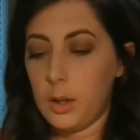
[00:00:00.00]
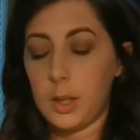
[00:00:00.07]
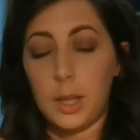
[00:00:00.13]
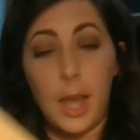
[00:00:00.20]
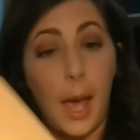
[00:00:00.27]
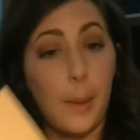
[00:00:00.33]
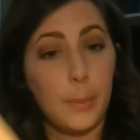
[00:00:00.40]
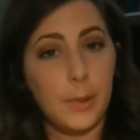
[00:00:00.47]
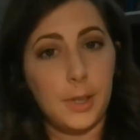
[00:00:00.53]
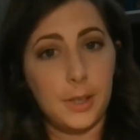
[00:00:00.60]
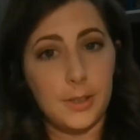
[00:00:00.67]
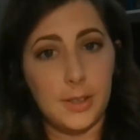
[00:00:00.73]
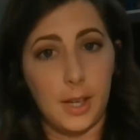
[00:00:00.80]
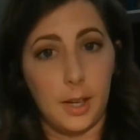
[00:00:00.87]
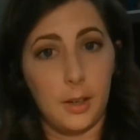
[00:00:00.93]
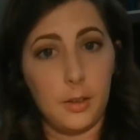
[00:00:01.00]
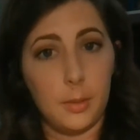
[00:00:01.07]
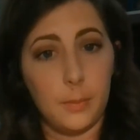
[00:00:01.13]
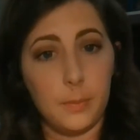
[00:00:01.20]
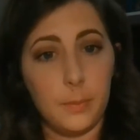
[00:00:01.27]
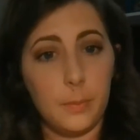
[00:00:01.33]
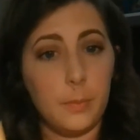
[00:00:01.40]
That being said,
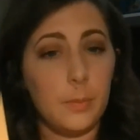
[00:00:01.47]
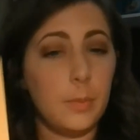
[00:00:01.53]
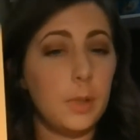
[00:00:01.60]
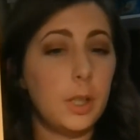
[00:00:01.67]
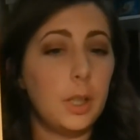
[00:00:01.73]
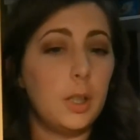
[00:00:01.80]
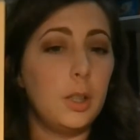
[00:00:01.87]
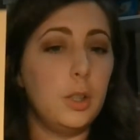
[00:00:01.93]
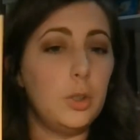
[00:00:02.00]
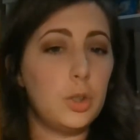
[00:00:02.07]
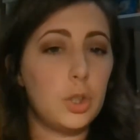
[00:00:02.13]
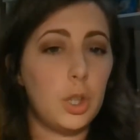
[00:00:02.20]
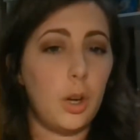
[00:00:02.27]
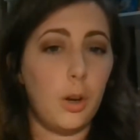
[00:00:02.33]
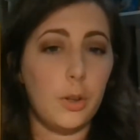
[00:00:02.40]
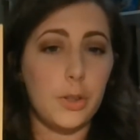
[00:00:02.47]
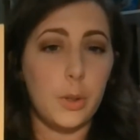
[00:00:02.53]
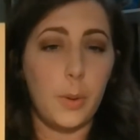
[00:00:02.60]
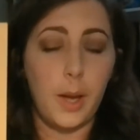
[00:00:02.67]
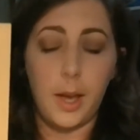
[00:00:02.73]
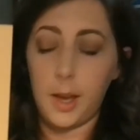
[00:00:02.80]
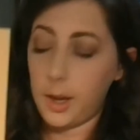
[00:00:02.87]
you should also
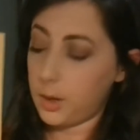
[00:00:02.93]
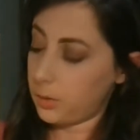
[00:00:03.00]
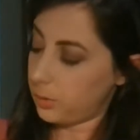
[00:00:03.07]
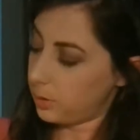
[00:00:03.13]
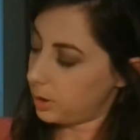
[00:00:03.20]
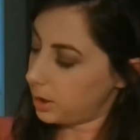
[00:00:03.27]
have